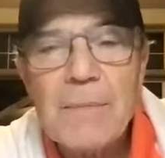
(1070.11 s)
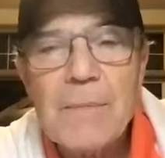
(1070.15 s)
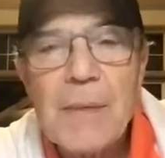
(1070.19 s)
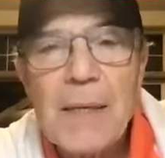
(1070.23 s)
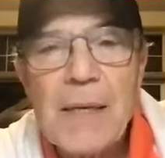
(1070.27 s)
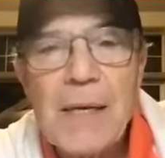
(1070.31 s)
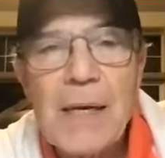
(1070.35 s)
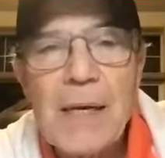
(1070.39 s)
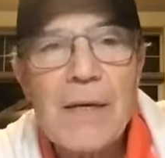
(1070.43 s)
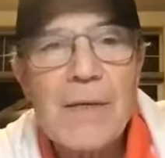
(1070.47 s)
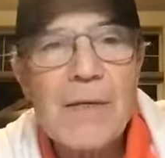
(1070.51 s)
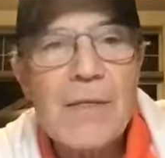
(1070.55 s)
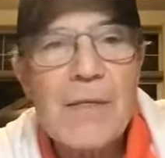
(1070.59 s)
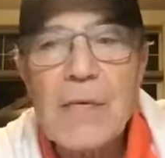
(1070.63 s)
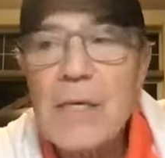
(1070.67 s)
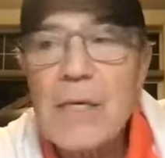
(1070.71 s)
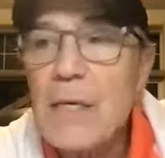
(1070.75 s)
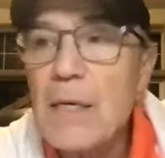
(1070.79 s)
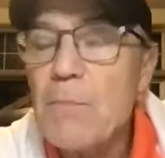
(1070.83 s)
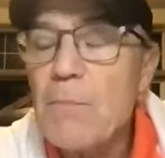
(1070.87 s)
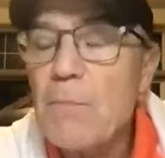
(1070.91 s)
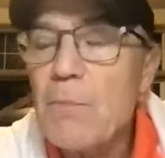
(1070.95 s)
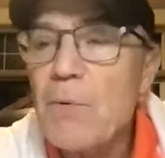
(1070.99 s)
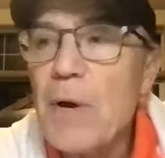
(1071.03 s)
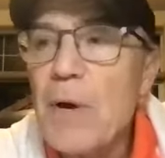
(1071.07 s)
because
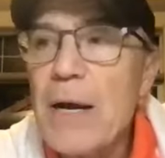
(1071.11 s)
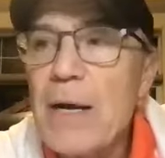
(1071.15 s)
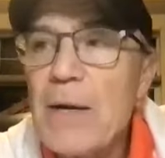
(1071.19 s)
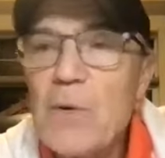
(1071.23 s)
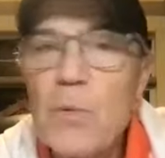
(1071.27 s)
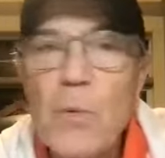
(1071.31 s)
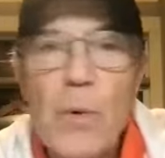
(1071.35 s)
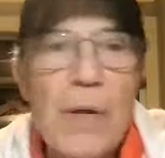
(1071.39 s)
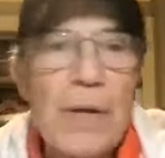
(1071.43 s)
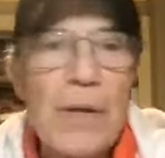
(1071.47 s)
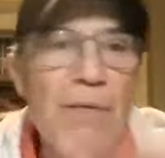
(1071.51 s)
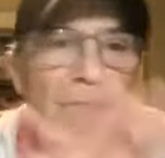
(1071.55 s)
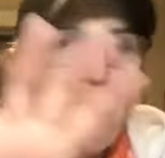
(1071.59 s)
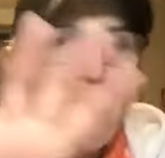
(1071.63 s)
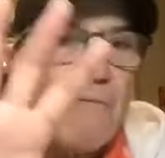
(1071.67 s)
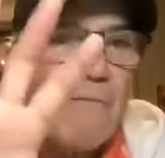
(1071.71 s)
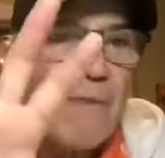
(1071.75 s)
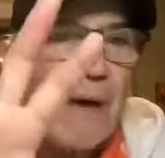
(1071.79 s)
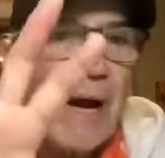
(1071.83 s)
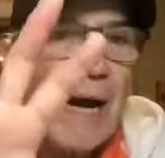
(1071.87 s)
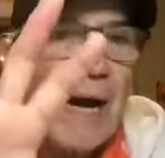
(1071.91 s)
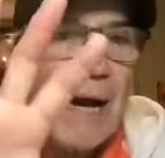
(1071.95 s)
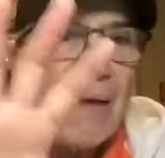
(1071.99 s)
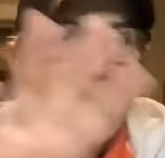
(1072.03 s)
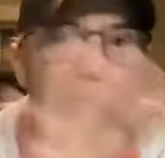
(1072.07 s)
he prayed with
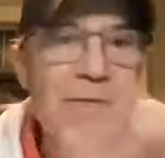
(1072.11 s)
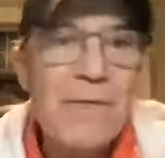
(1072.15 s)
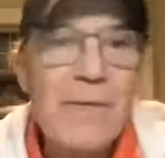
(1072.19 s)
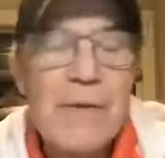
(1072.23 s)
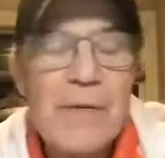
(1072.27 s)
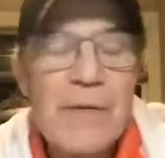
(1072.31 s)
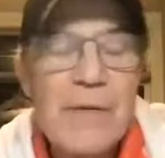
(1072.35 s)
five